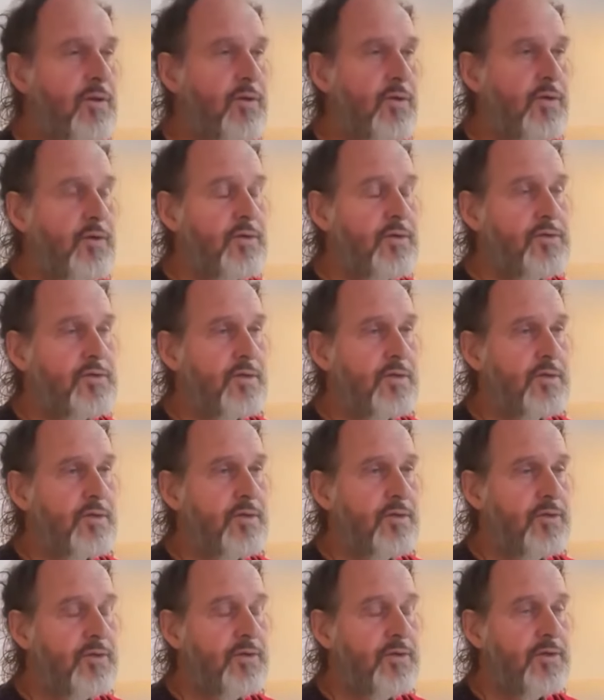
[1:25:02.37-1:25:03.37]
the Guru's
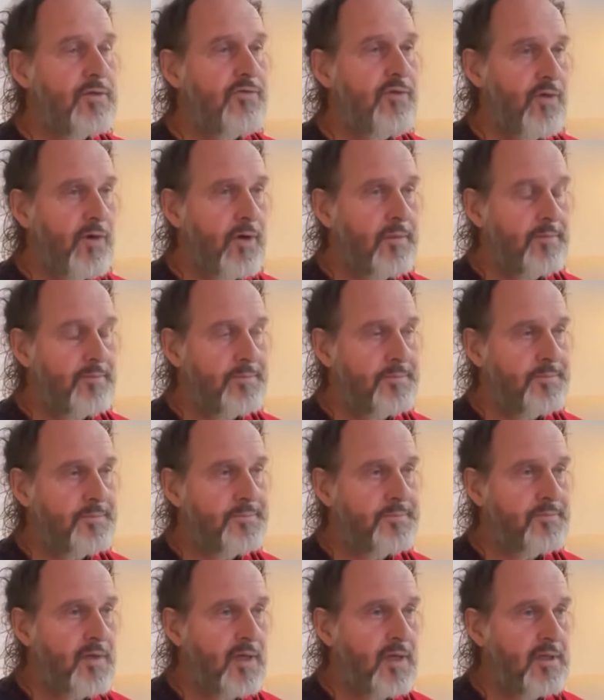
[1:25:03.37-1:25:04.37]
Union Form.
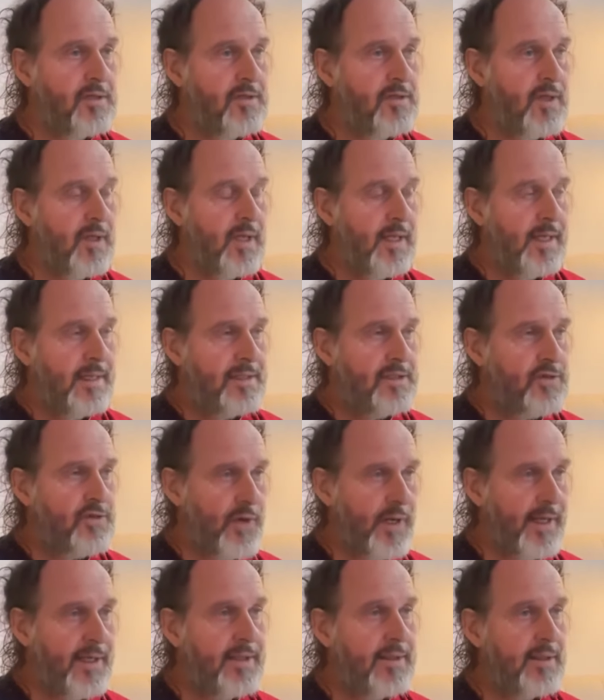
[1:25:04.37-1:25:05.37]

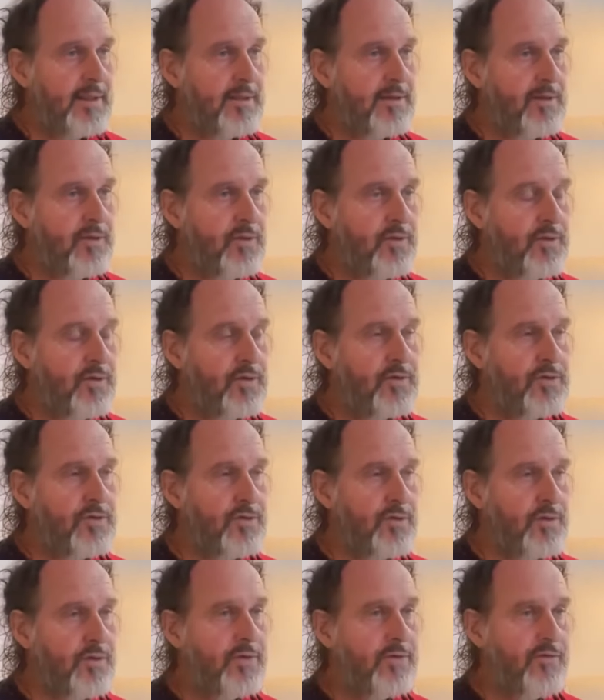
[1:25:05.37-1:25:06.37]
Train in the
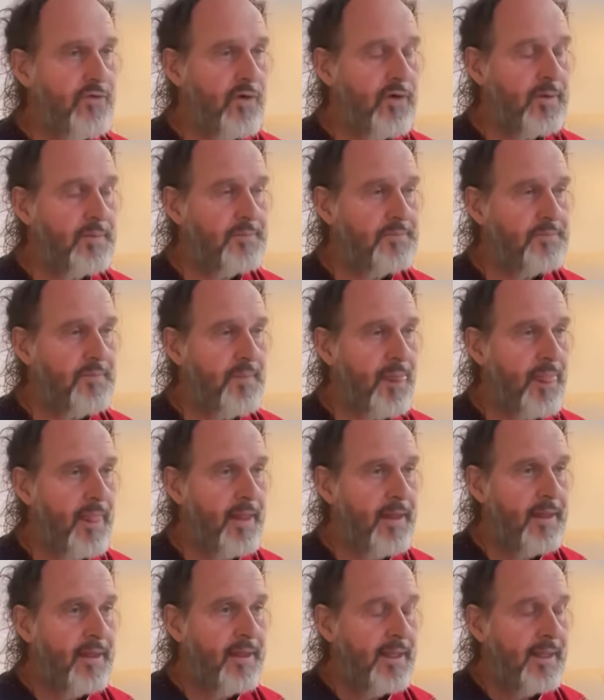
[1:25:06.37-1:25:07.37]
Guru's Union Form.
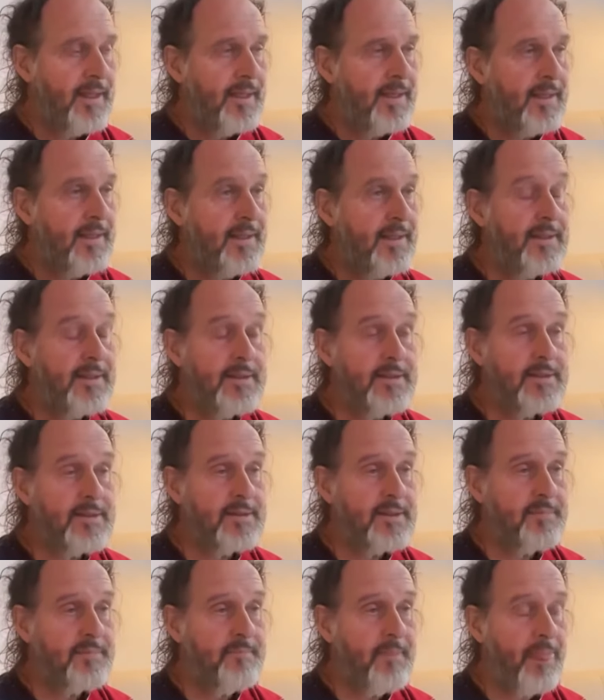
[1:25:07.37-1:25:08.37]
It
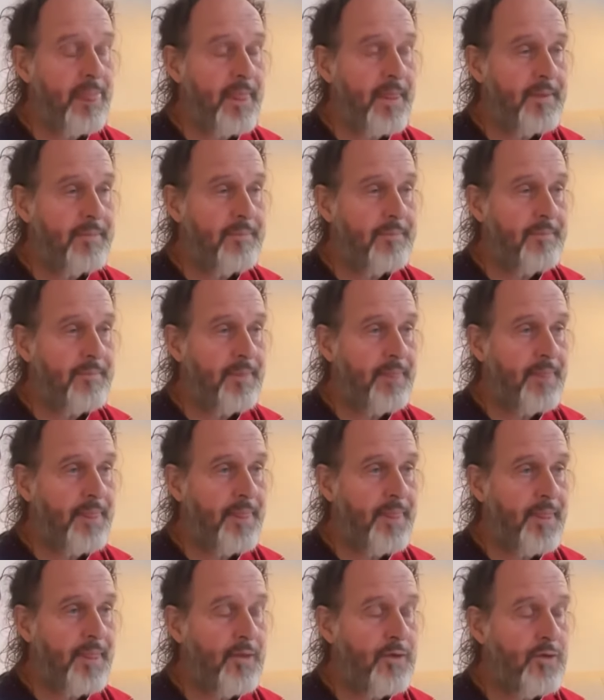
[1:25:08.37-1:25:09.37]
is
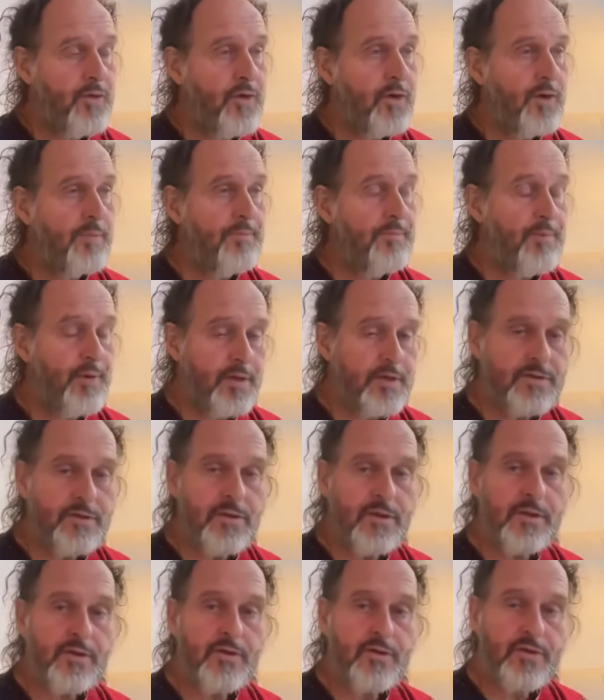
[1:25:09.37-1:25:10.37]
your
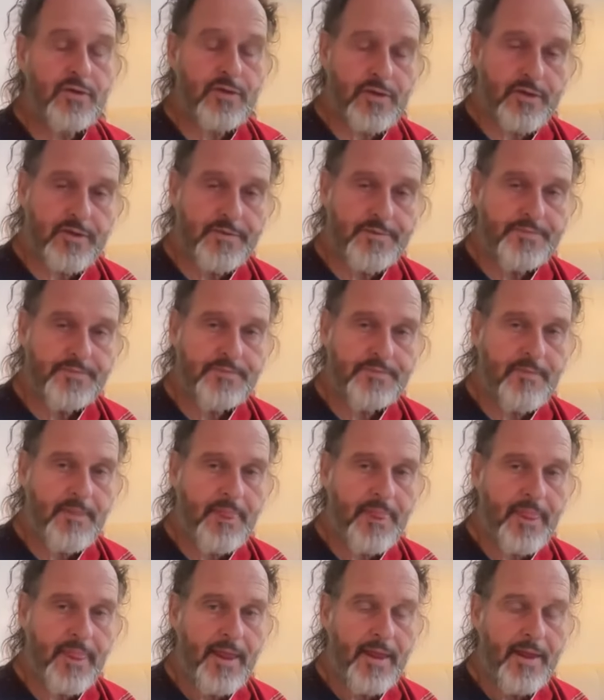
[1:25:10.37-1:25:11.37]
personal guru
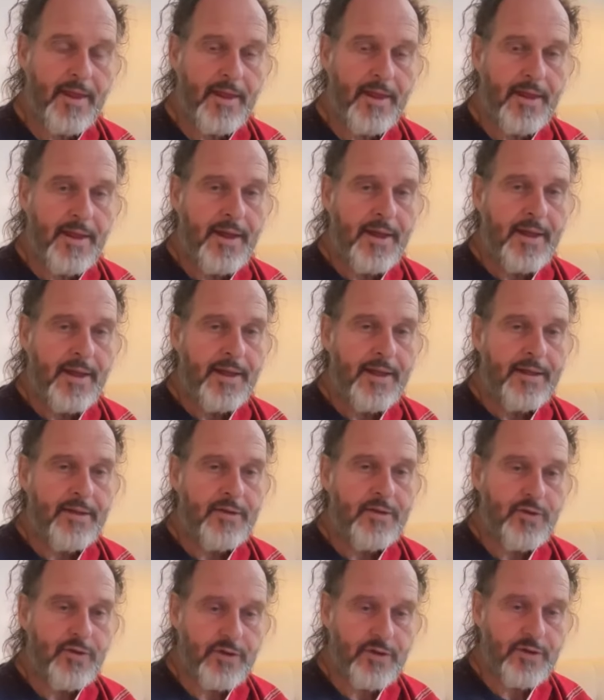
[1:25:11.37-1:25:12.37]

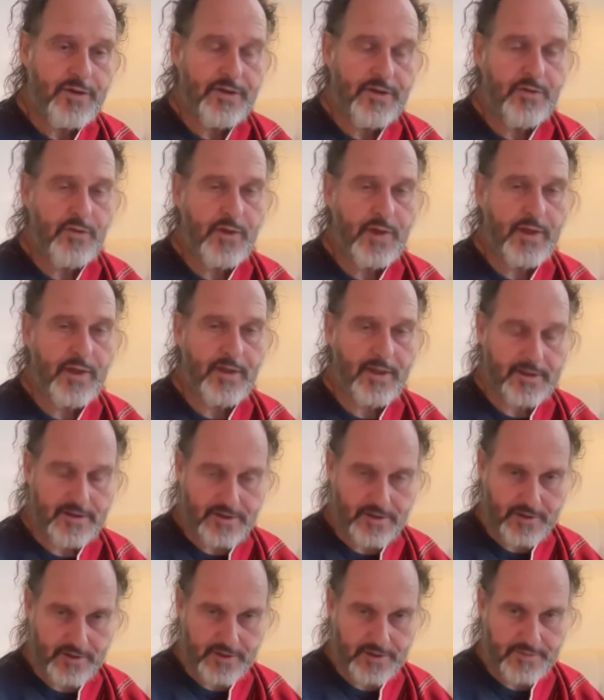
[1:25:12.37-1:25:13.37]
in union with
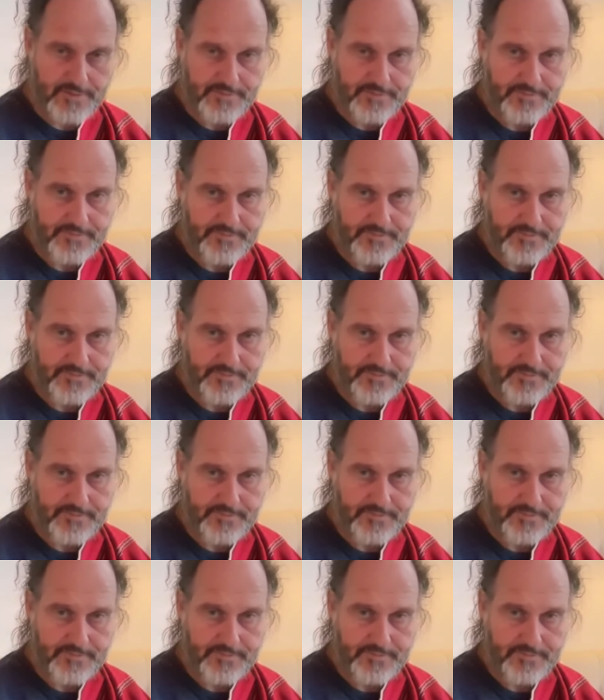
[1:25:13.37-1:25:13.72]
consort,